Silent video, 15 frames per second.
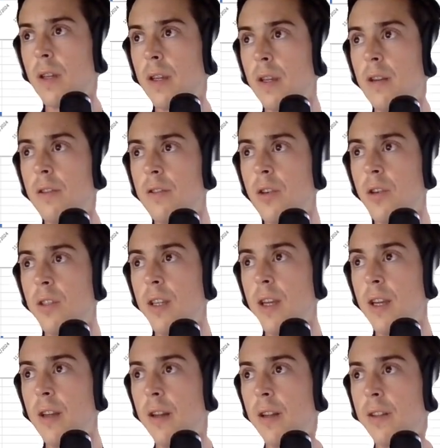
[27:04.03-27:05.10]
Here's our
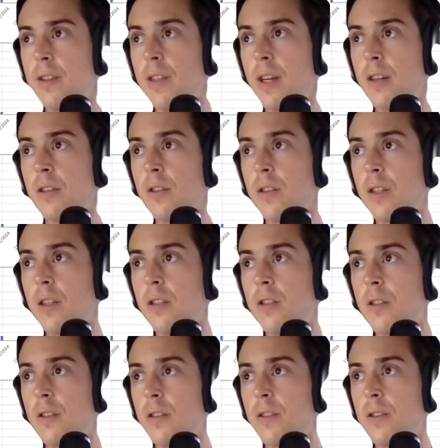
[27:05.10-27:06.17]
data. Let's actually
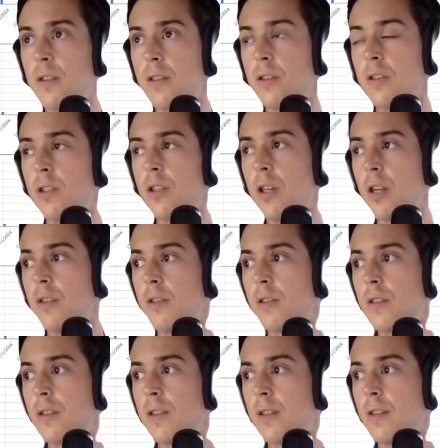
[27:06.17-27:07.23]
just change
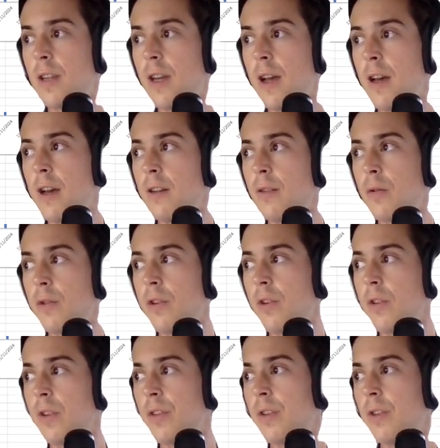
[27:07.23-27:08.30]
this a tad. We'll turn
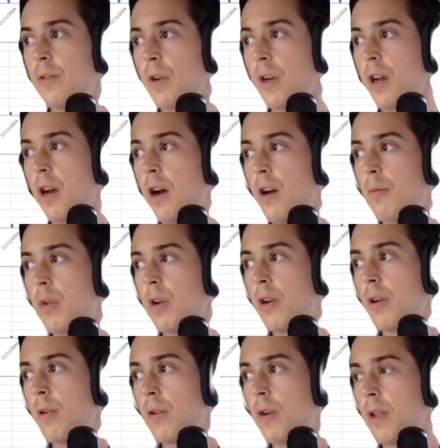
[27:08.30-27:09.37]
this into a
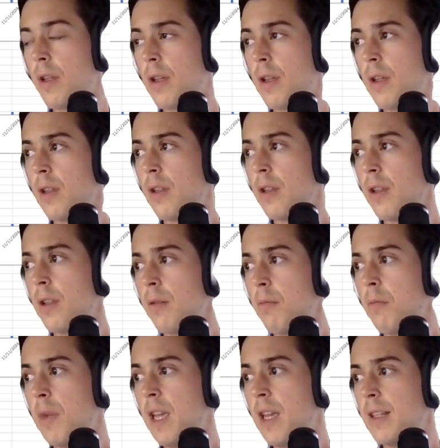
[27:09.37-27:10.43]
combo.
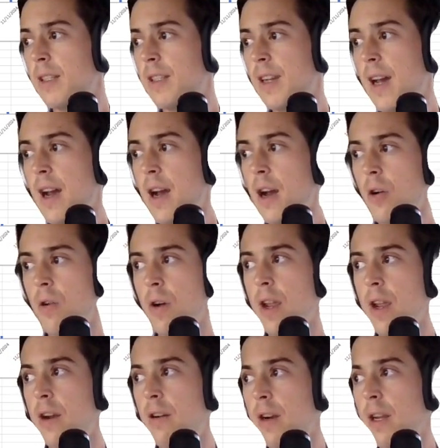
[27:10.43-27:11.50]
Make DAU
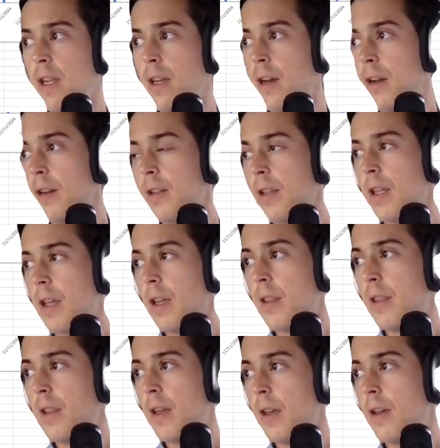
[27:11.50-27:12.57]
area. And
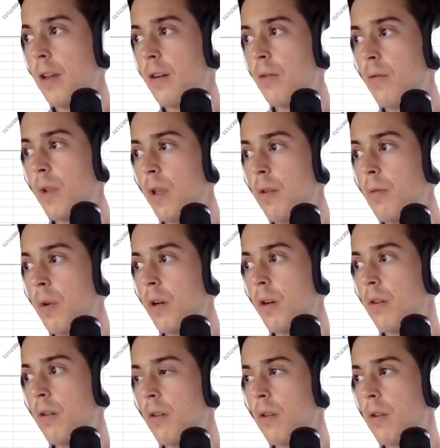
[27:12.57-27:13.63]
then
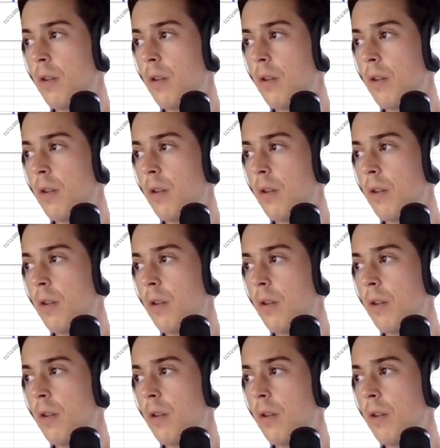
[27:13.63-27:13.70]
we'll